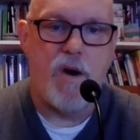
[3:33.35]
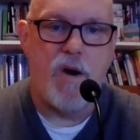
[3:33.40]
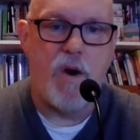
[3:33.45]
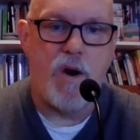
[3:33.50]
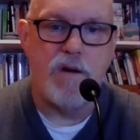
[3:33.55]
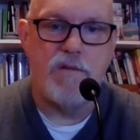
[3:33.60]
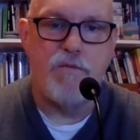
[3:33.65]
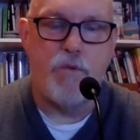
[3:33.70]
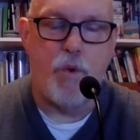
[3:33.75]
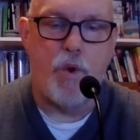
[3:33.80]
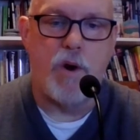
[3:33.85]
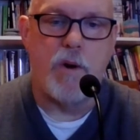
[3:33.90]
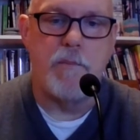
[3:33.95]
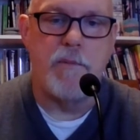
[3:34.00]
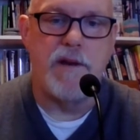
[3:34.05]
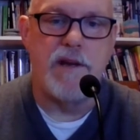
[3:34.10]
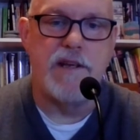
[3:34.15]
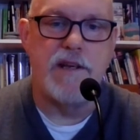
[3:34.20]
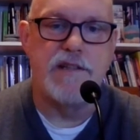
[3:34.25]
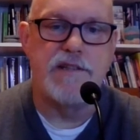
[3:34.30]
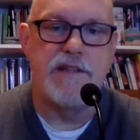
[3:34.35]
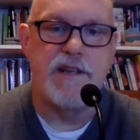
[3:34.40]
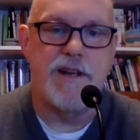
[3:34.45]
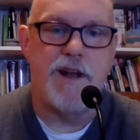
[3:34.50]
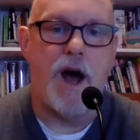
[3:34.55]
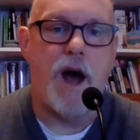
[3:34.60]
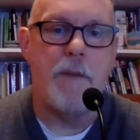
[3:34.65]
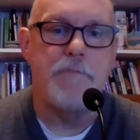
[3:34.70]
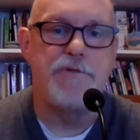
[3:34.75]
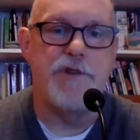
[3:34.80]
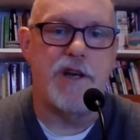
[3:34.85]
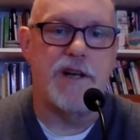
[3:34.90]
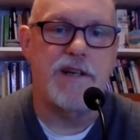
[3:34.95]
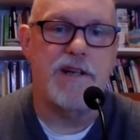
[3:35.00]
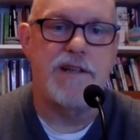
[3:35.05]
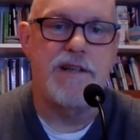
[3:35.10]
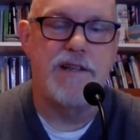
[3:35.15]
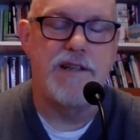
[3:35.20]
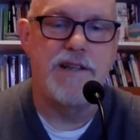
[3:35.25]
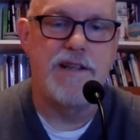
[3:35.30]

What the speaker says: Artforum is an object